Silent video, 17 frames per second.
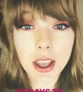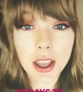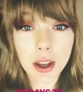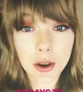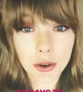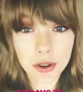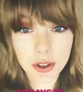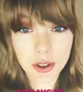
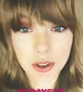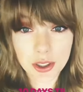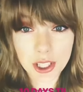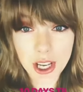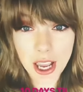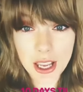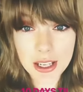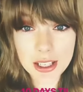Here is your
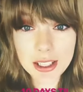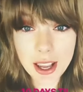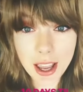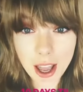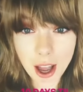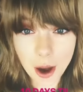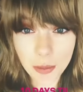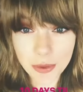10
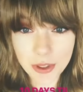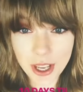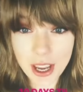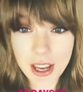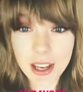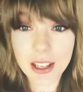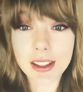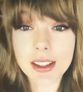day
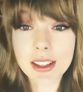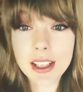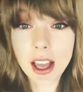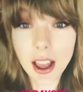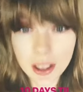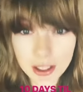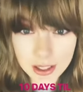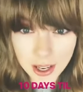update. It's
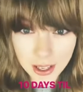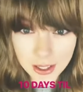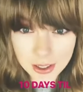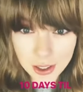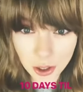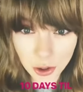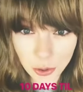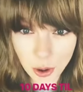10
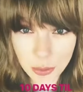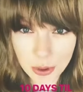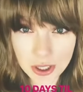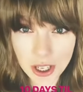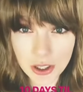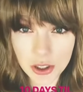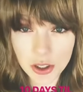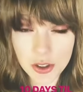days till the
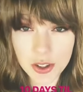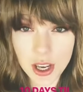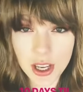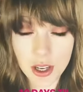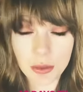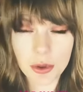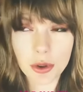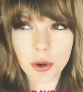Reputation
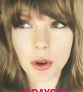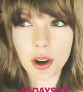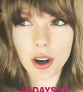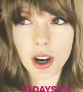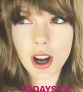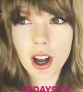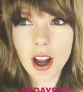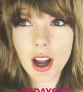Stadium
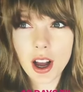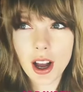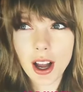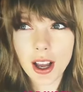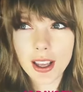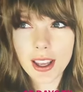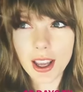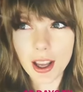tour.
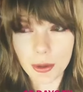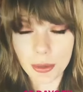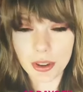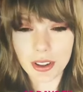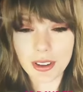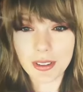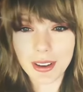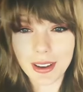Can't
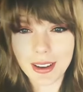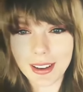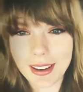believe it.